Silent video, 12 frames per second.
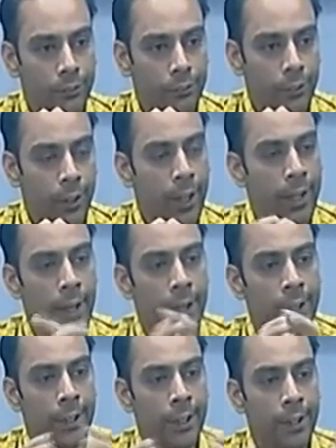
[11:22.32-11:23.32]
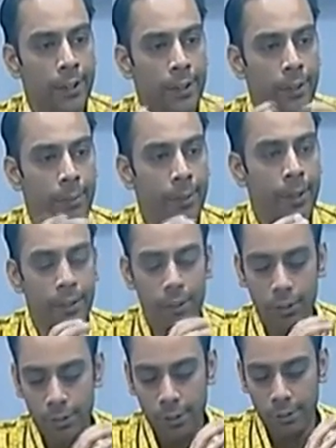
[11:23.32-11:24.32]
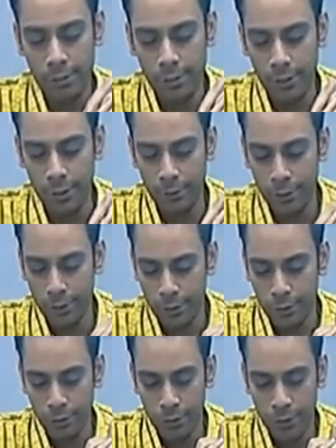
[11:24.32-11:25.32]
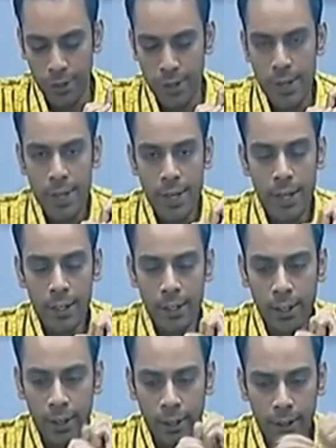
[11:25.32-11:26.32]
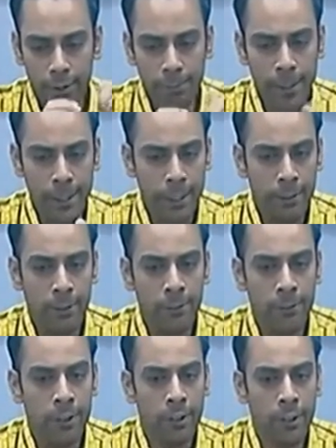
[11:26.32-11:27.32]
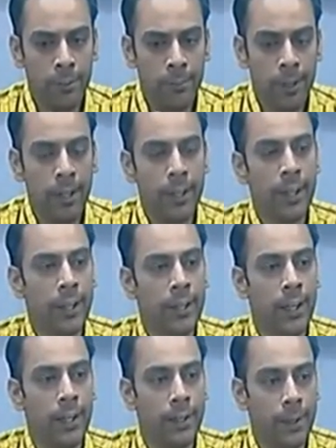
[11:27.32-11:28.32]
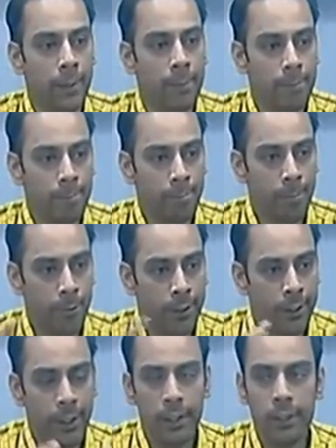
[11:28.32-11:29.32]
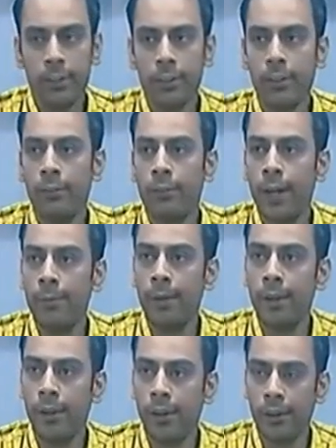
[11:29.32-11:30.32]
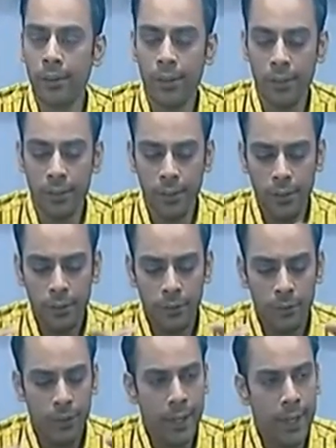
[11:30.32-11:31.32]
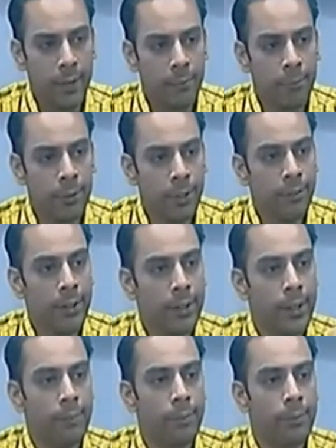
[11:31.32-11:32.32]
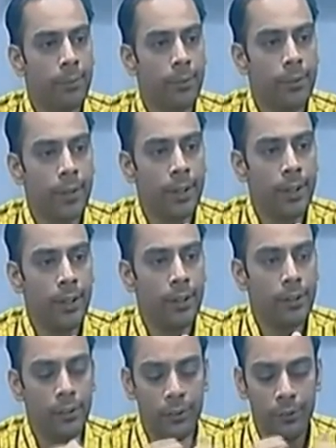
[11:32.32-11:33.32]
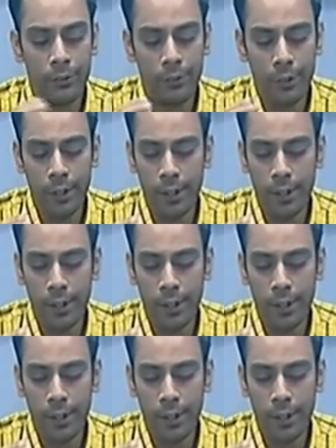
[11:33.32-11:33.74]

for any idea or product or service they wish to, and irrespective of discriminating any idea, whether it is viable or not, you motivate them to present, and you